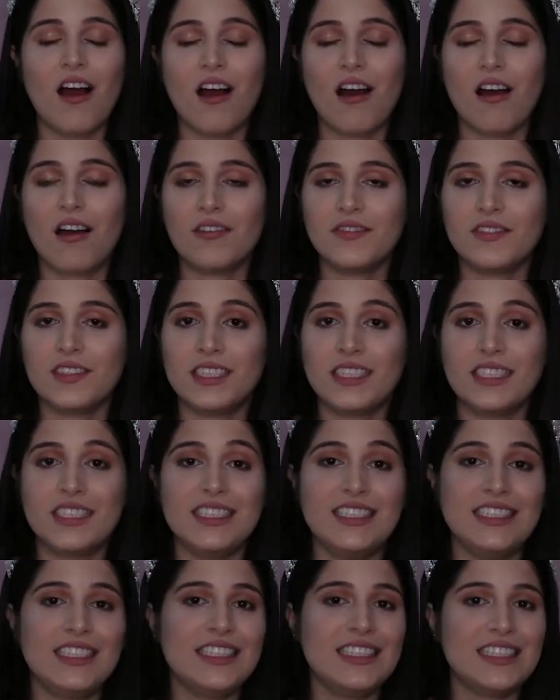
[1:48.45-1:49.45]
of the
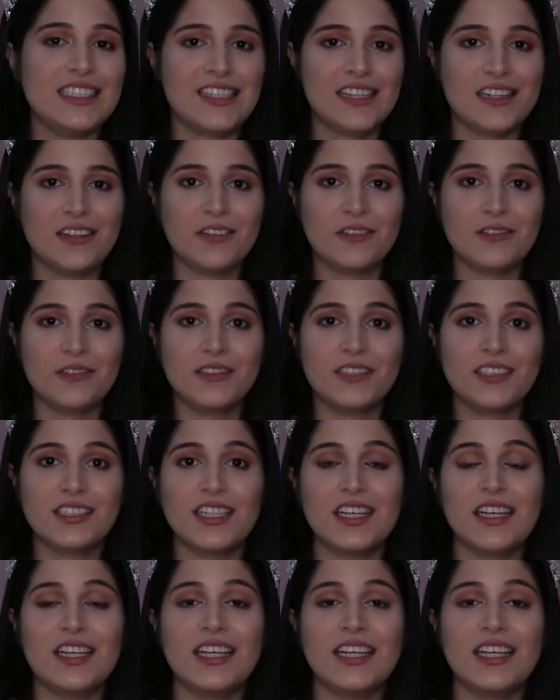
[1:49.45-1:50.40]
details.